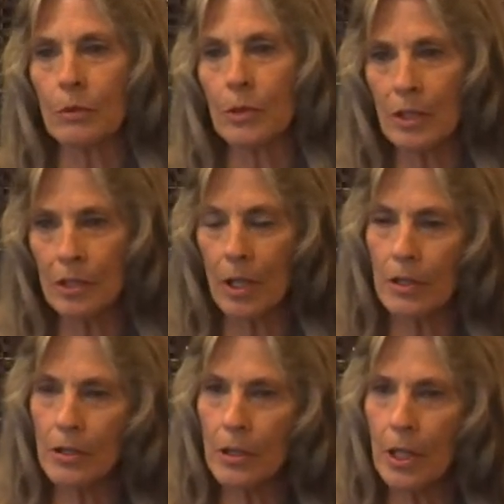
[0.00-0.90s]
Well, as long
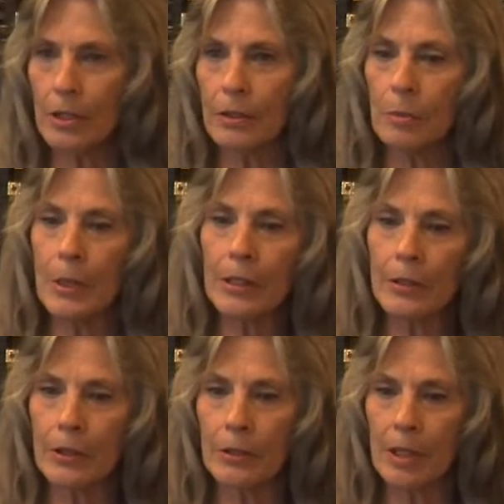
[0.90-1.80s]
as you've got a little
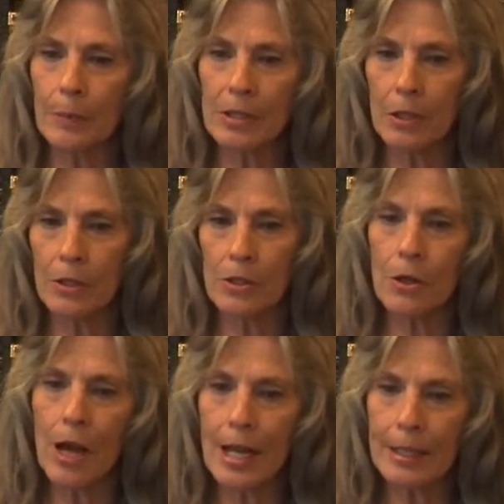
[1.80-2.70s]
barrier up, as long as you're
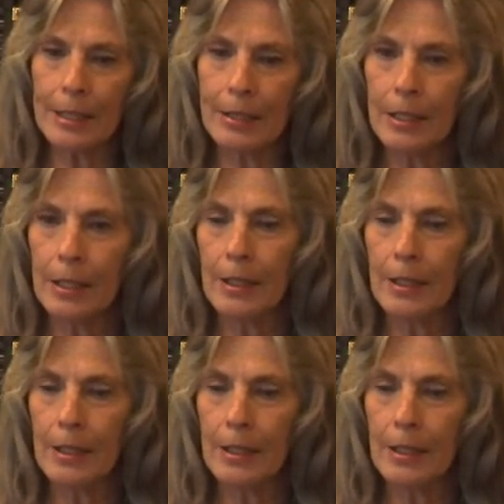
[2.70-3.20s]
hiding,